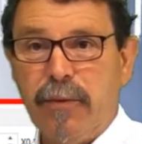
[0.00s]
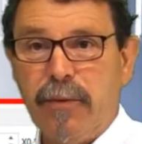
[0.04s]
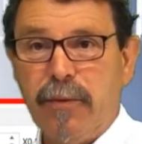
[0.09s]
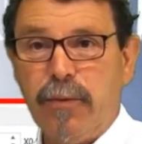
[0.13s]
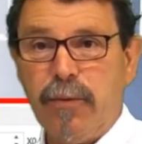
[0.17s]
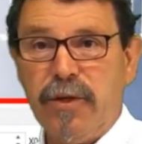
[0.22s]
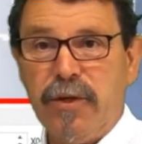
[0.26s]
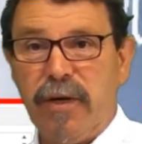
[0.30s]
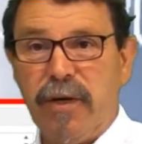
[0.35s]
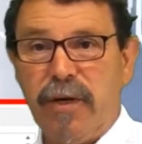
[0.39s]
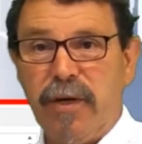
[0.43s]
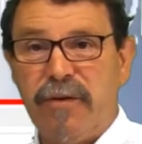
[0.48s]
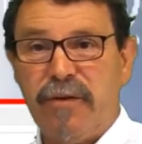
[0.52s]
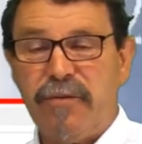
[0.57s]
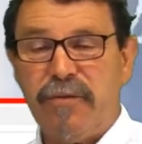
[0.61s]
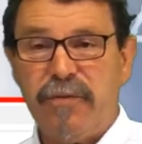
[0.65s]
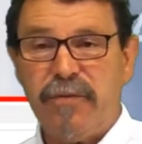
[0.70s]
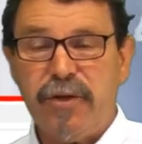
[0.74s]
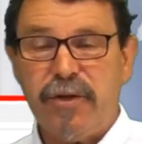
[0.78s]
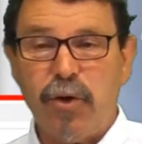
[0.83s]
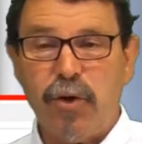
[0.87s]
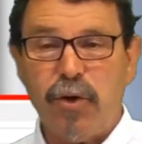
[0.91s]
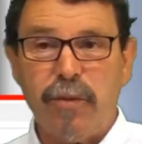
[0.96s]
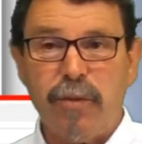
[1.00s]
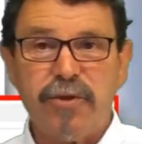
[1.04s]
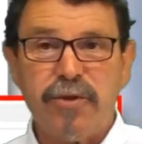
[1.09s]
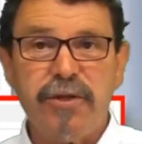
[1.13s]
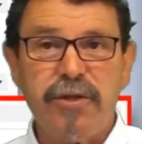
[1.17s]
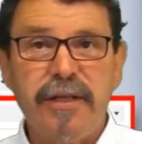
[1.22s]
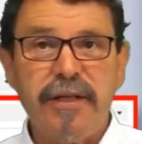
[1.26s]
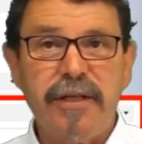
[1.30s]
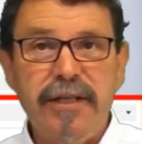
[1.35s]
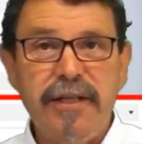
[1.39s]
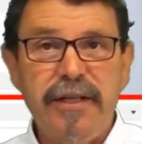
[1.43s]
we do have the
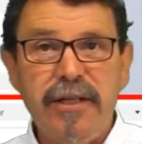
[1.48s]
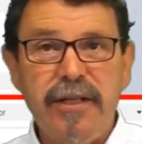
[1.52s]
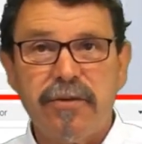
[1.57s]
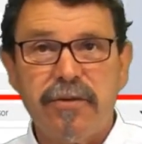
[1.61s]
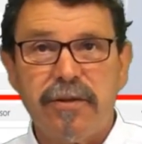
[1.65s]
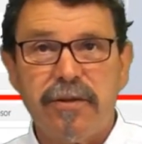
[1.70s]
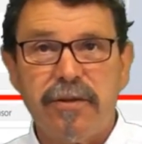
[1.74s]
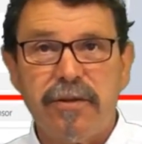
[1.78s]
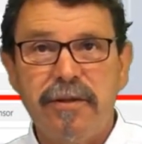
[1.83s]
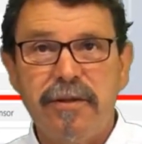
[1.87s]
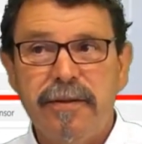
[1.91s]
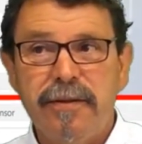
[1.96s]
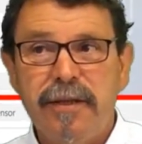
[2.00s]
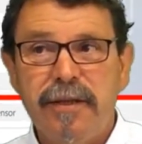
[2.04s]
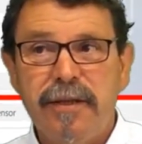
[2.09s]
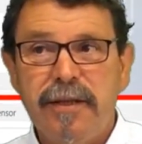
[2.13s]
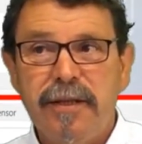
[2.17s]
option either